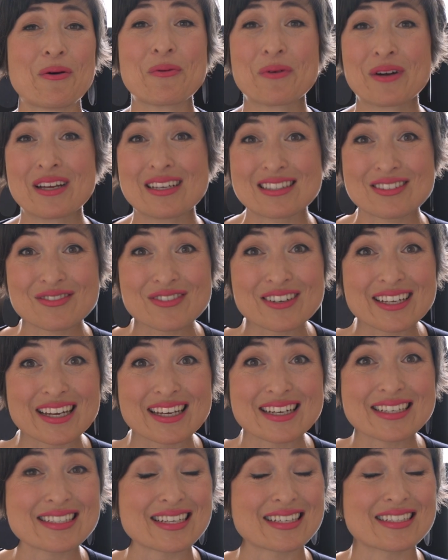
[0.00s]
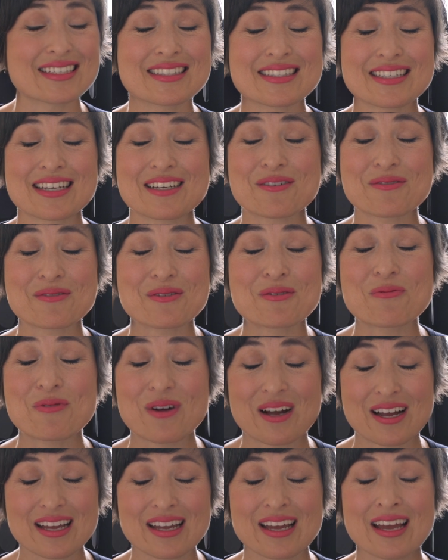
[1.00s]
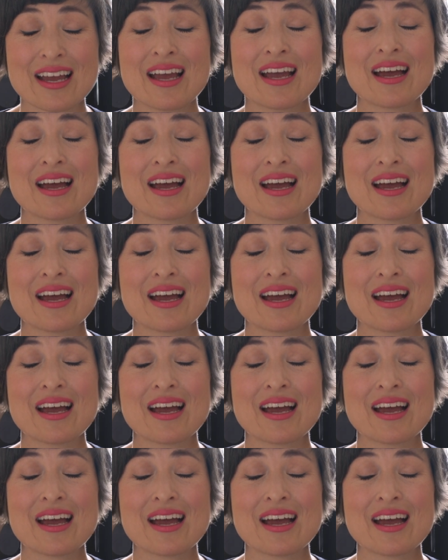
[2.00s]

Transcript: always forget attendance. I don't know why.